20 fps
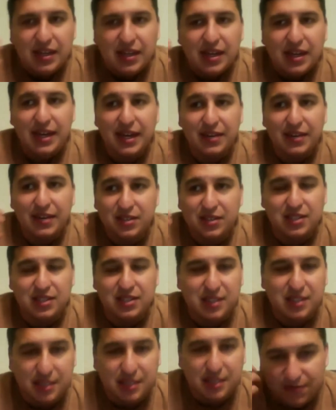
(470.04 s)
I give this
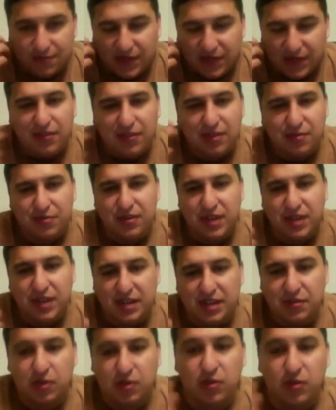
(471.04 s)
a five out of
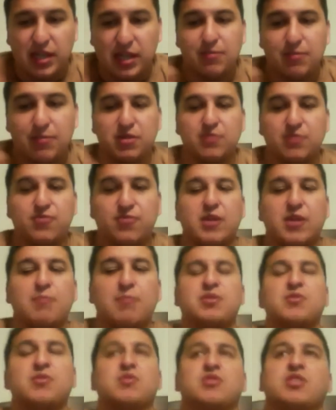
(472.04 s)
five. Great episode for
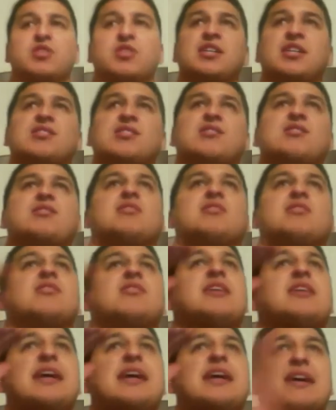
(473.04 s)
episode six
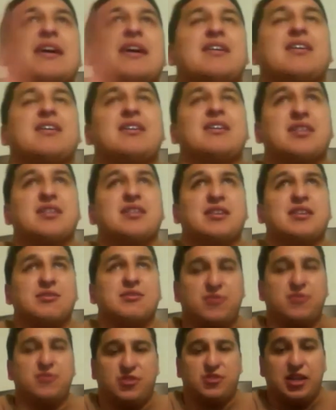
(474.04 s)

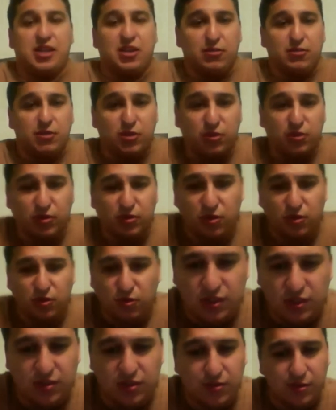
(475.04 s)
of Center Moon
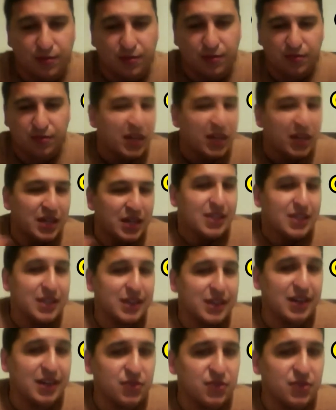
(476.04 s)
Crystal.
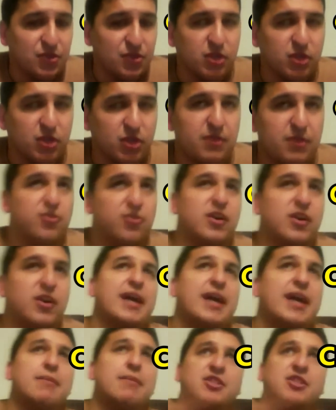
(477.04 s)
Thank you guys for joining me for
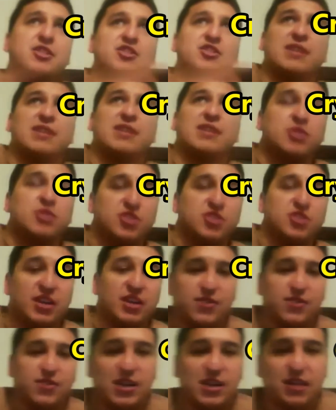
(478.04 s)
Anime Chat with
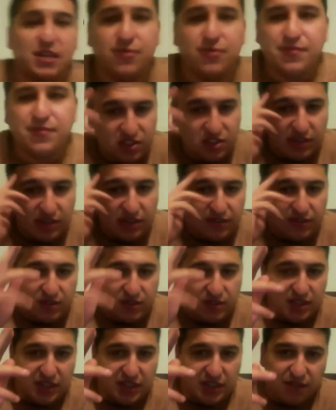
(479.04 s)
J5. J5
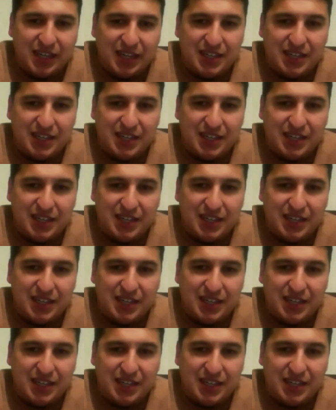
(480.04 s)
sign off.